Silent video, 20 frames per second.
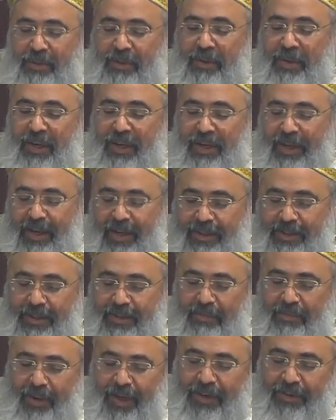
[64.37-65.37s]
yes, it
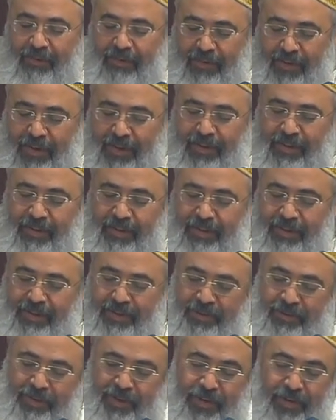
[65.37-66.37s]
might feel
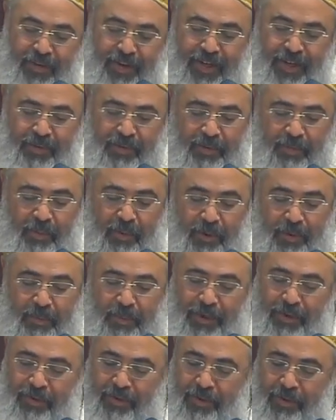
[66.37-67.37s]
dreary or morbid
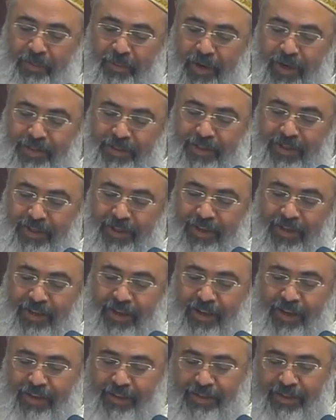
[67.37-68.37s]
or depressing
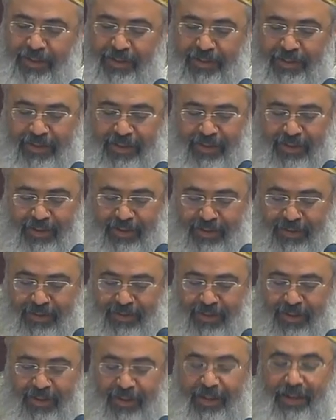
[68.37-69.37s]
to, to, to
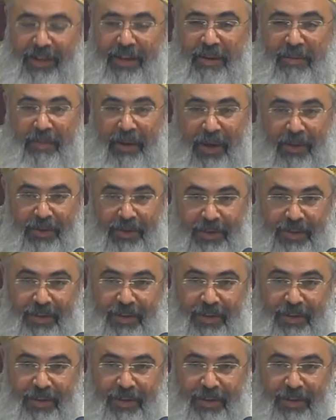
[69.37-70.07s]
think about